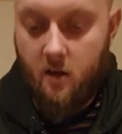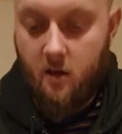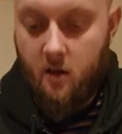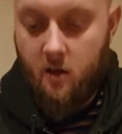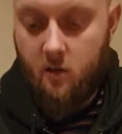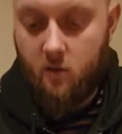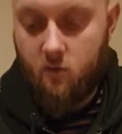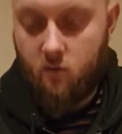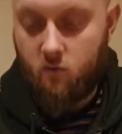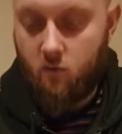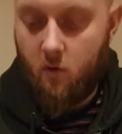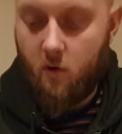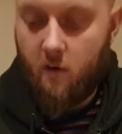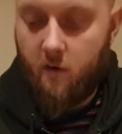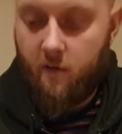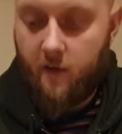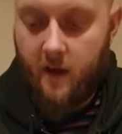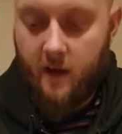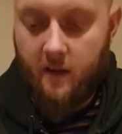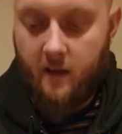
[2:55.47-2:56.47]
Use Roar
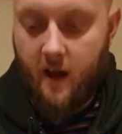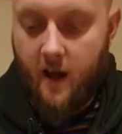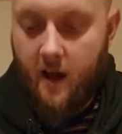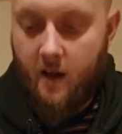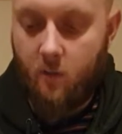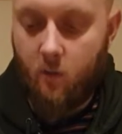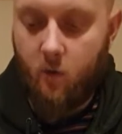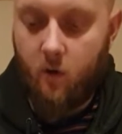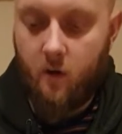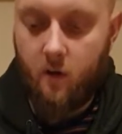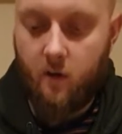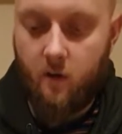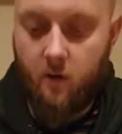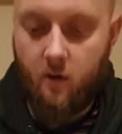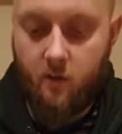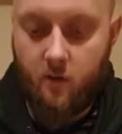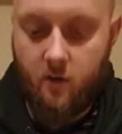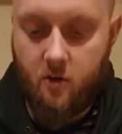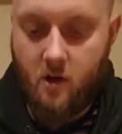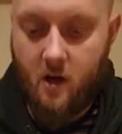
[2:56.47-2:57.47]
effect to add one of the
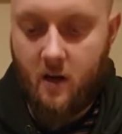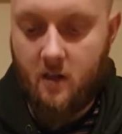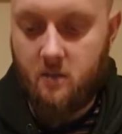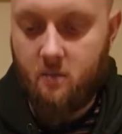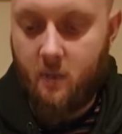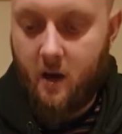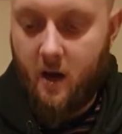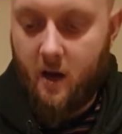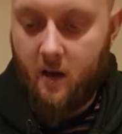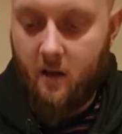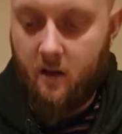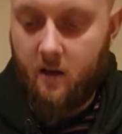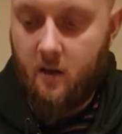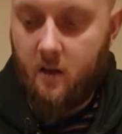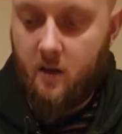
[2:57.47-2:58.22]
Thunder Dragons back.